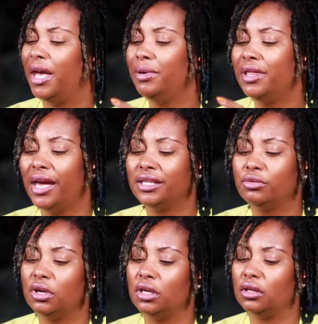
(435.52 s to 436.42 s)
Maybe
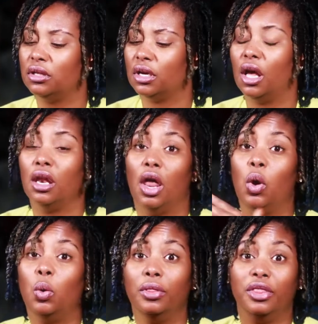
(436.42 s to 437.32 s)
that's what the
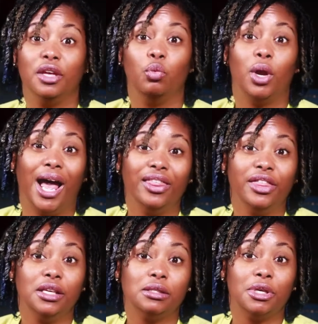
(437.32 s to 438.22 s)
cologne, what I
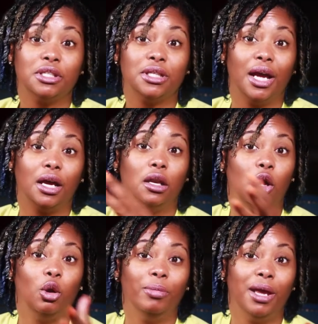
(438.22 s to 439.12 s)
think smells like
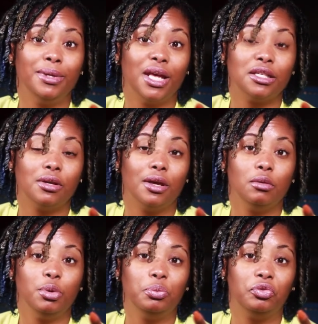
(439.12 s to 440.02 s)
cologne, maybe that's what
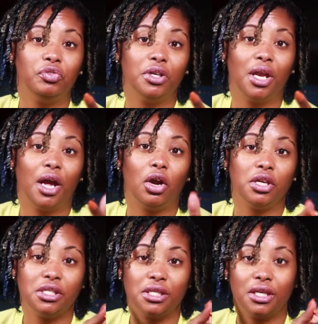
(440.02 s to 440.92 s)
other people feel like
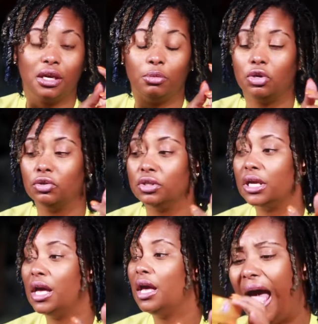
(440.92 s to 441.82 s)
is the chemicals.
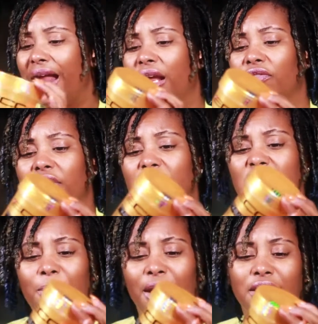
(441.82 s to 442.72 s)
I never
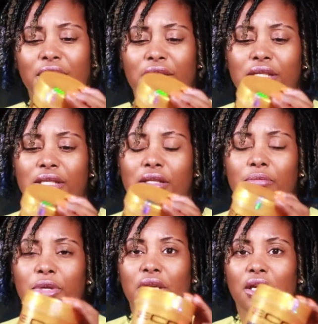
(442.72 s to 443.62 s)
expected this to
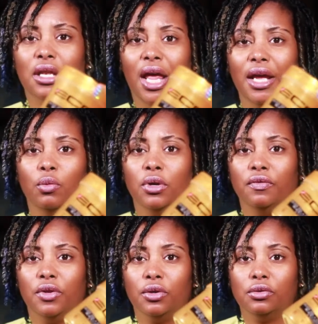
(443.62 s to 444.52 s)
be like one
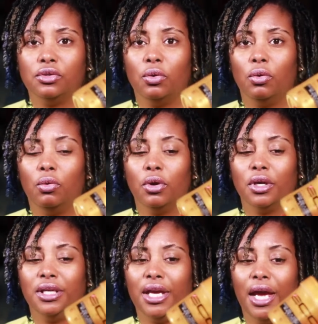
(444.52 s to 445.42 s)
of those
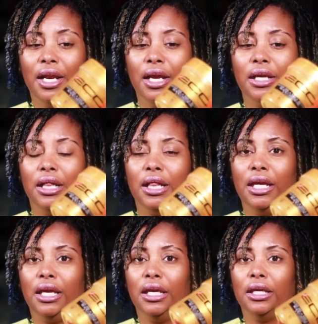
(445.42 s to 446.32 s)

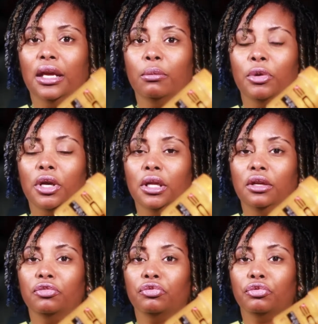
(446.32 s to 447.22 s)
organically,
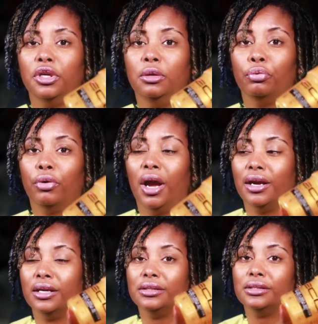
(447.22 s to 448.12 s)
chemically free
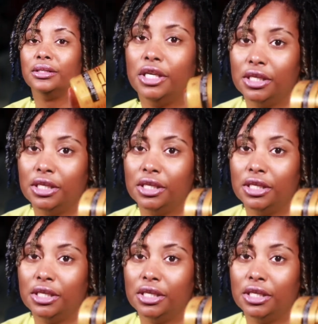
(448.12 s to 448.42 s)
products.